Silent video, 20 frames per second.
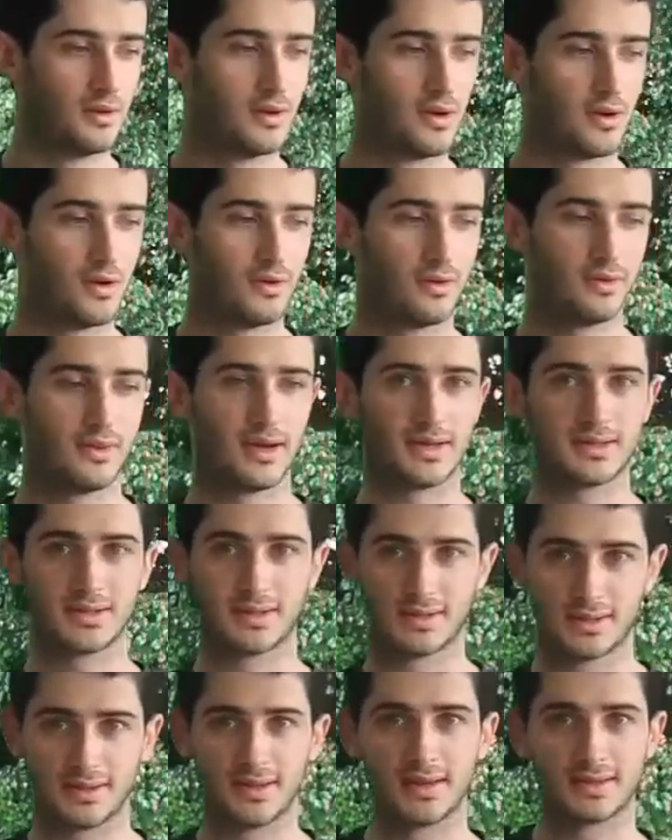you know,
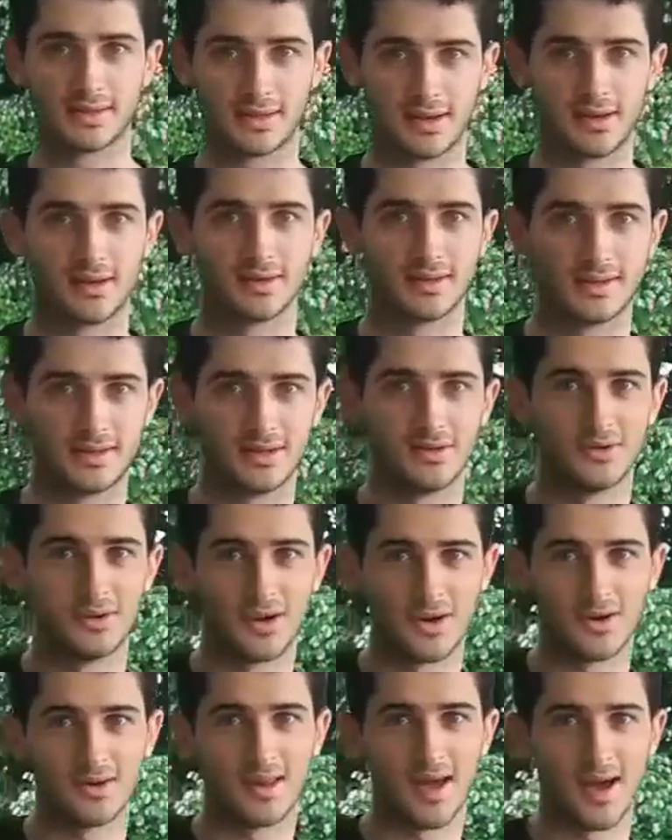that's gonna still
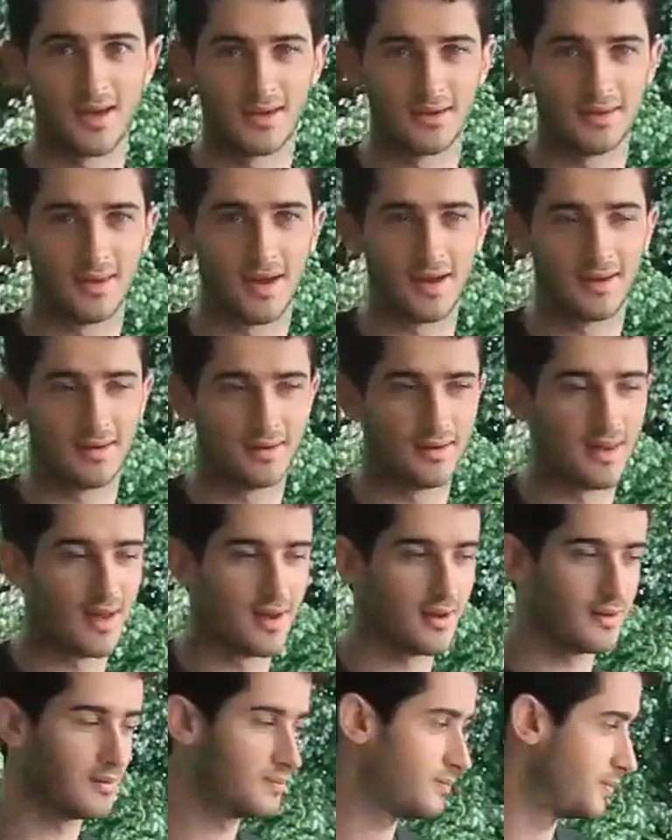go down and down and
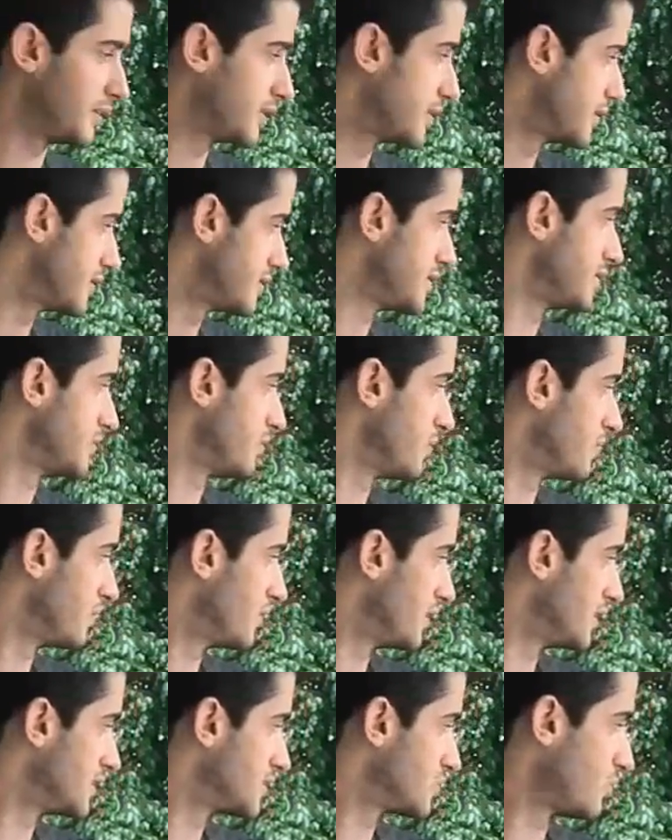down, because
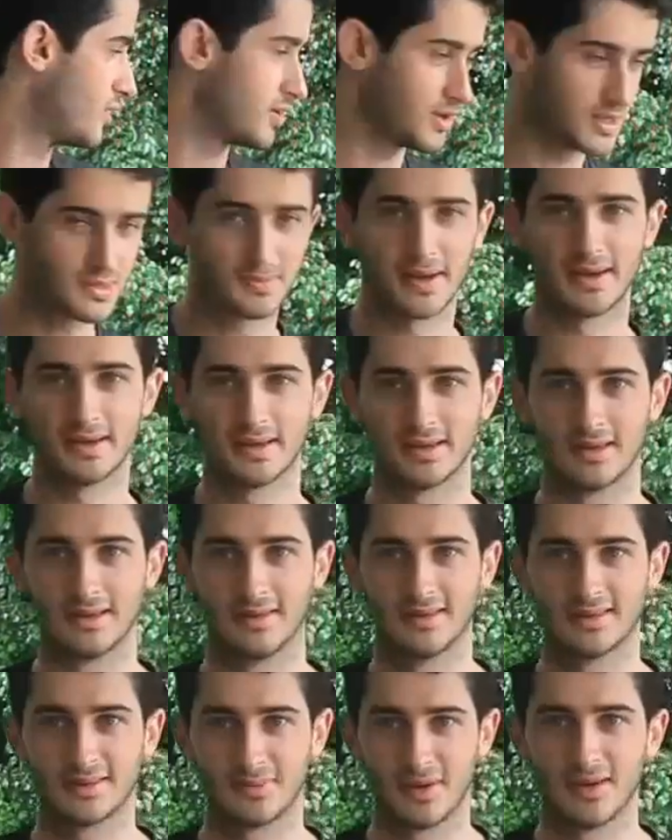it's what you're
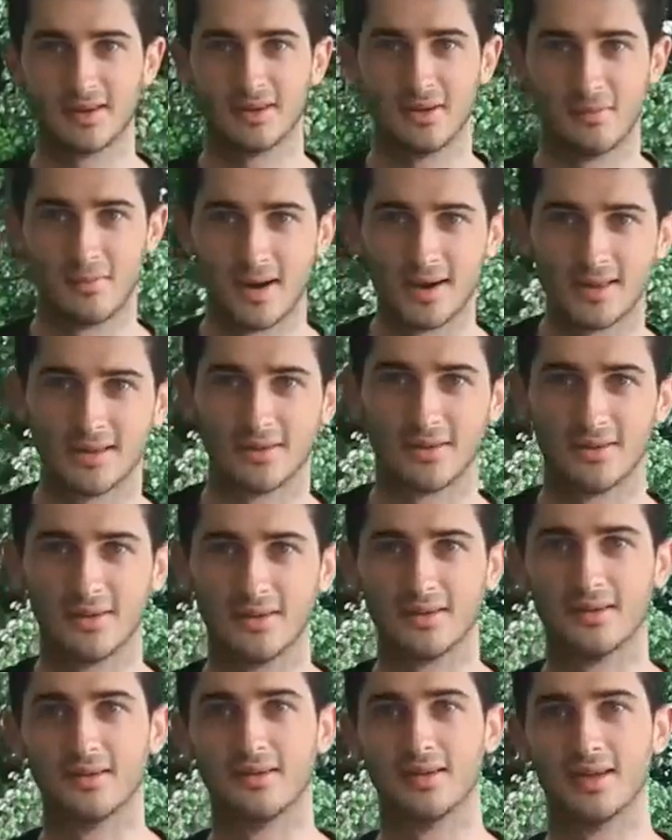spending your money
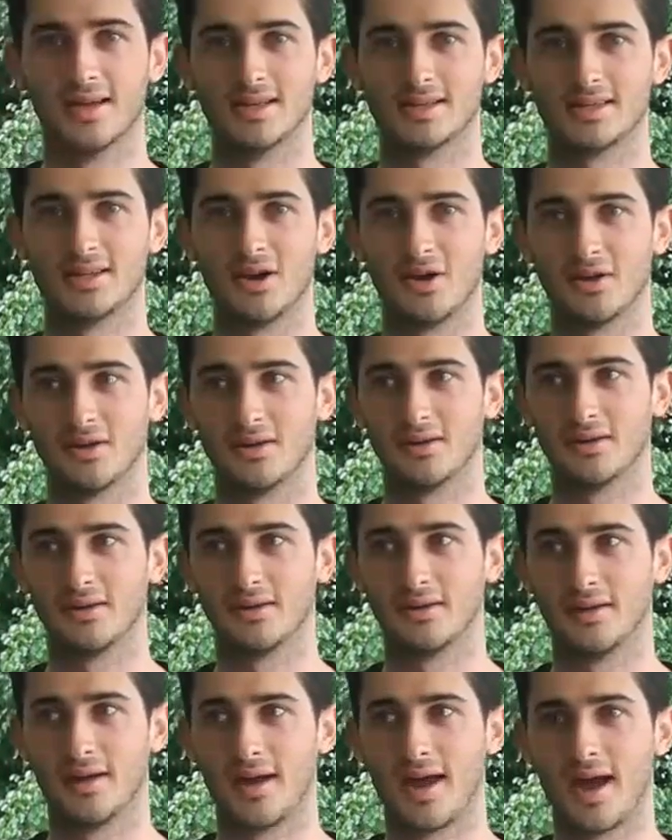on. It's not
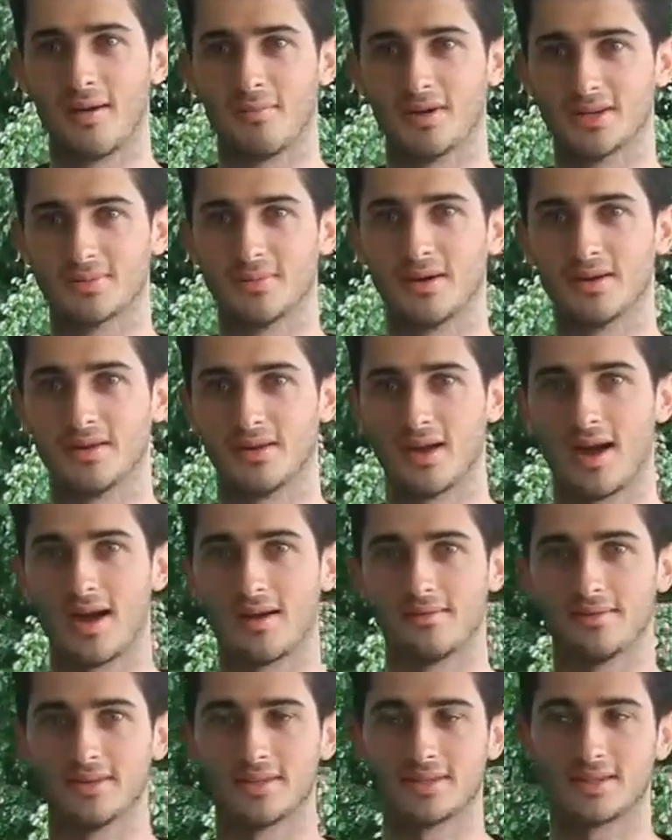how much money you
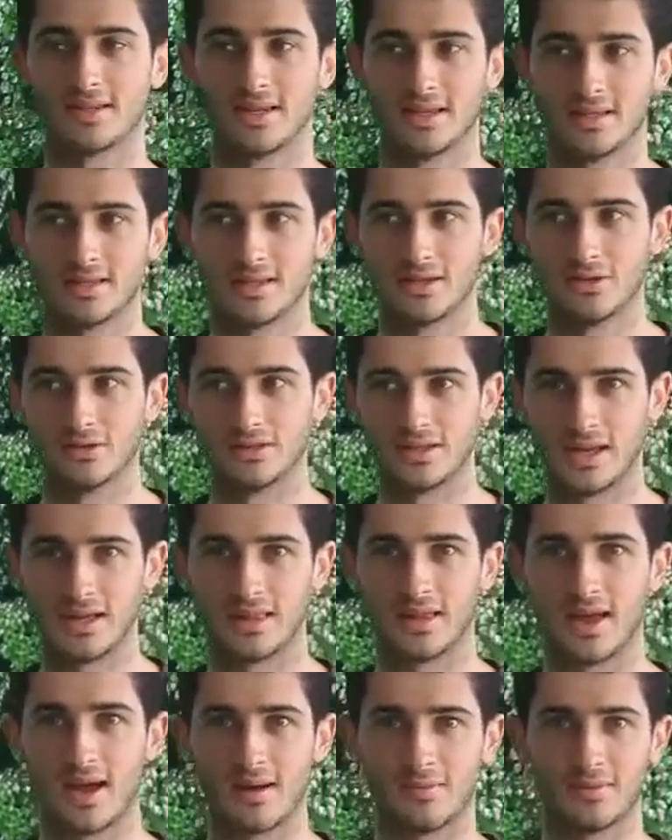have. It's your
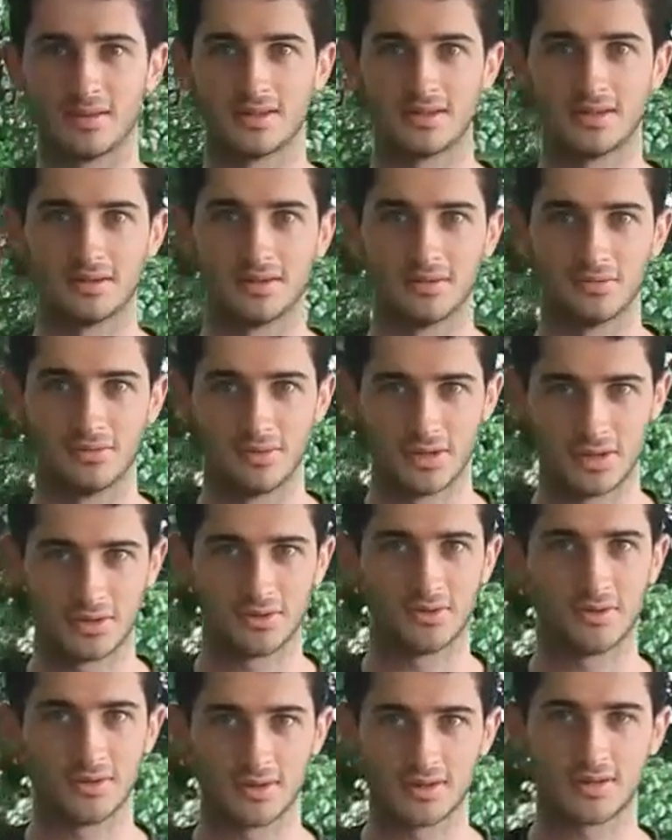daily habits, your
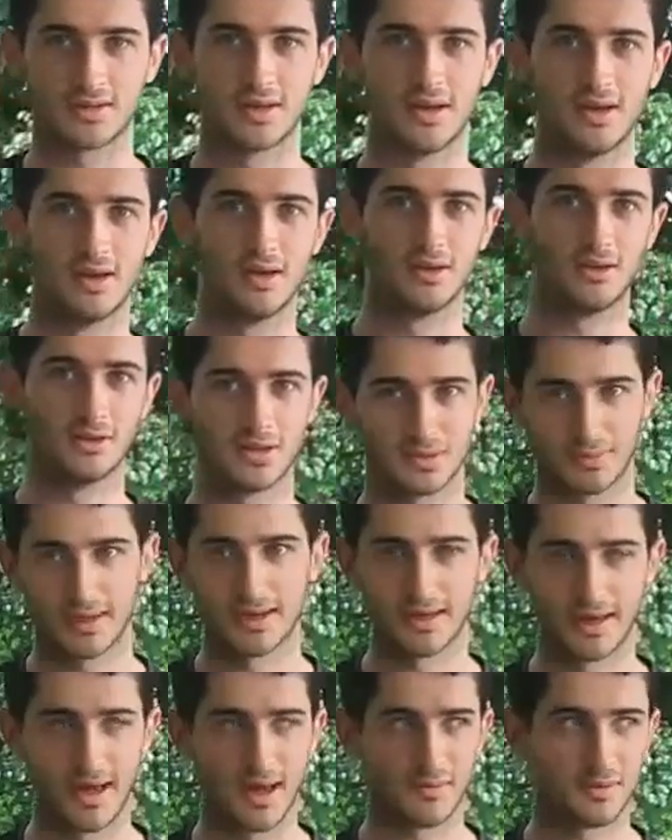rituals, your
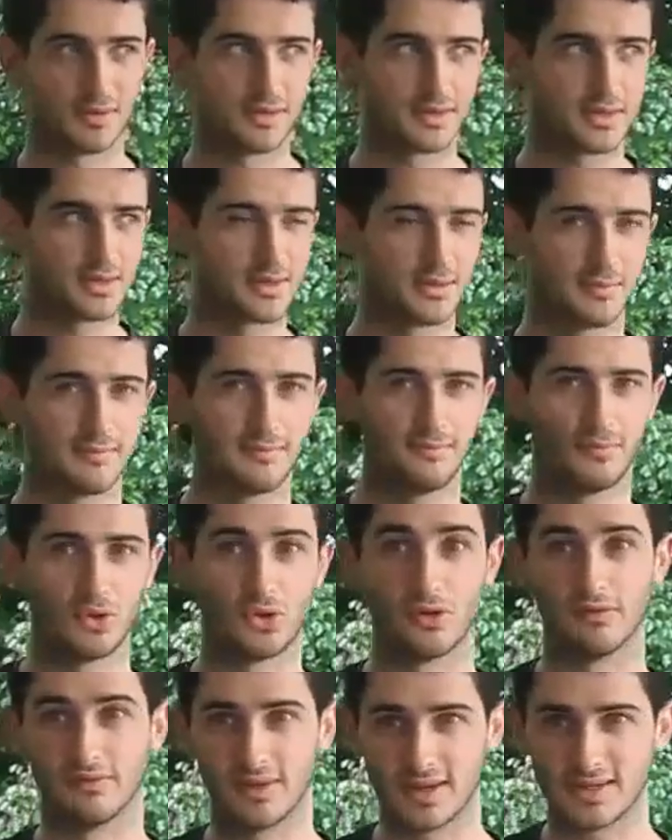spending habits,
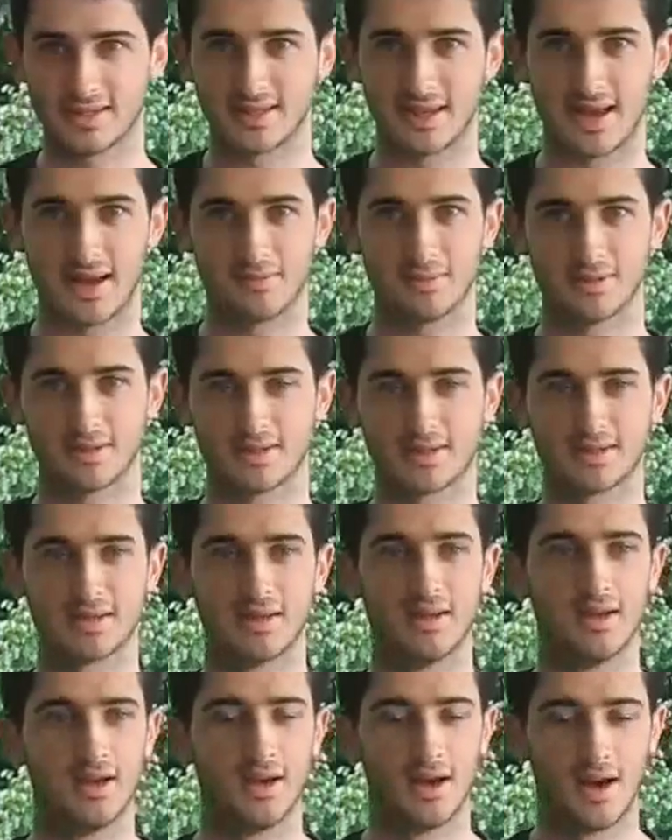your investing habits.
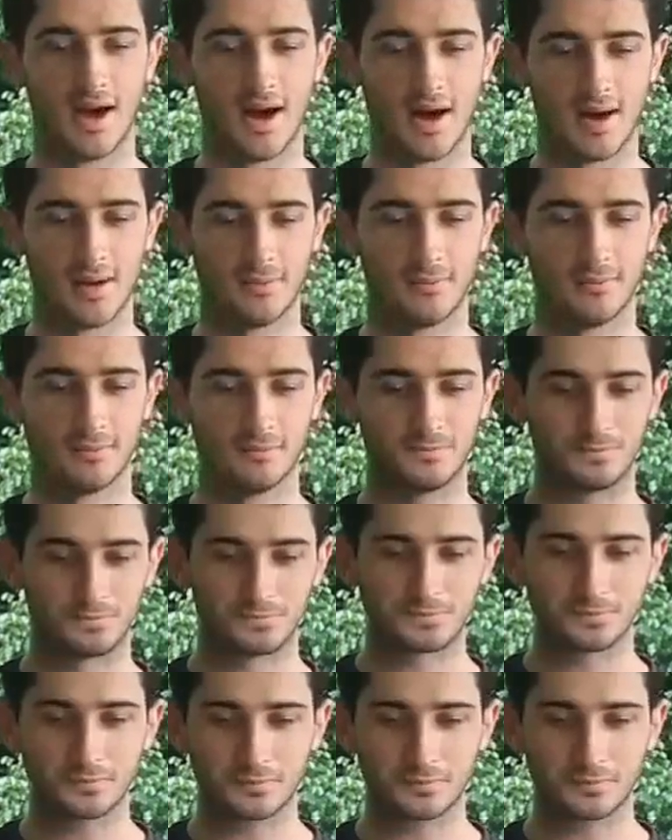And